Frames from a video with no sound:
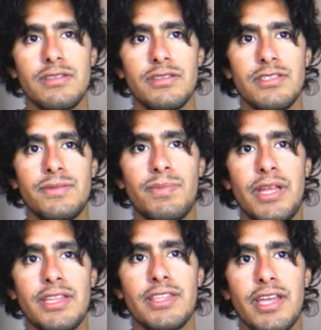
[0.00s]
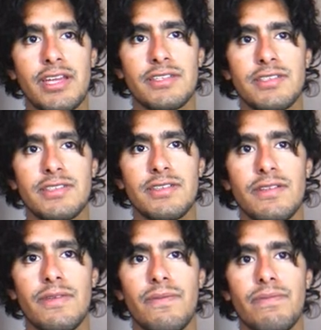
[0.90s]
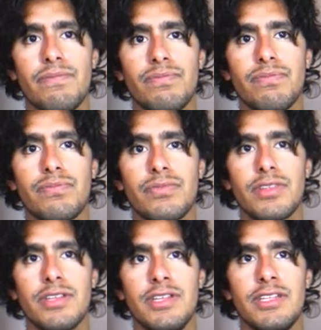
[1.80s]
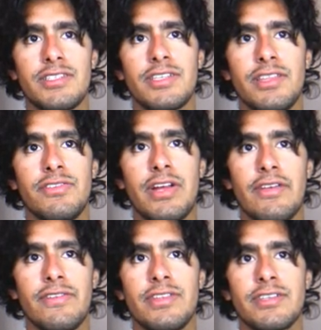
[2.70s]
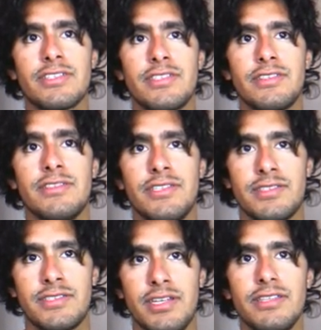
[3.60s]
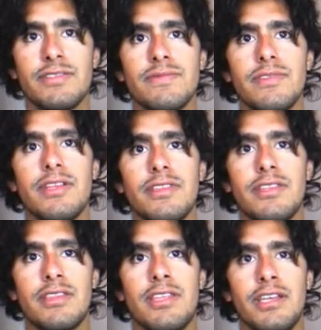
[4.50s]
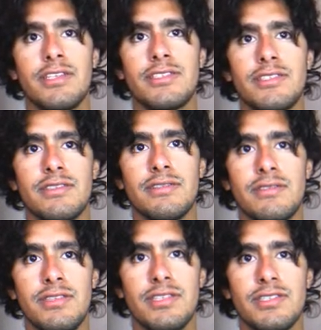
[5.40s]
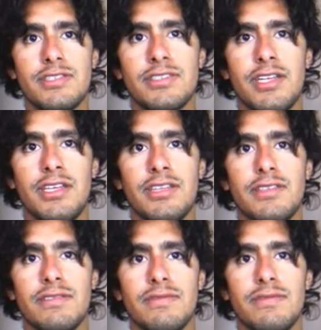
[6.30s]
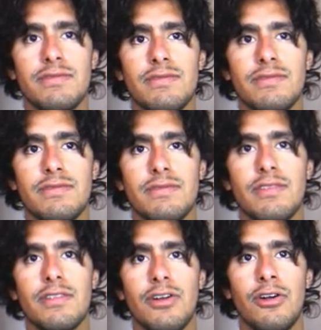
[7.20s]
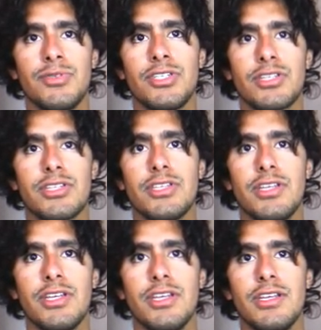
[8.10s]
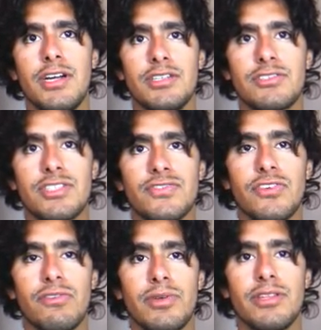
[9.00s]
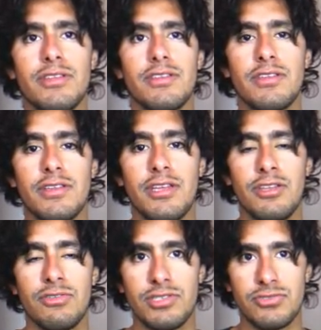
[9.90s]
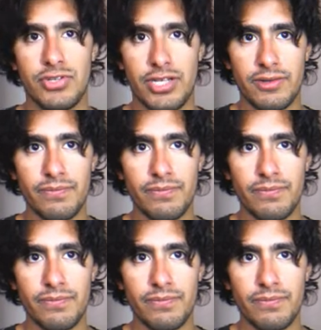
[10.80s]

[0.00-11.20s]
Display text, it's a derived state that takes this state object and transform it into a string.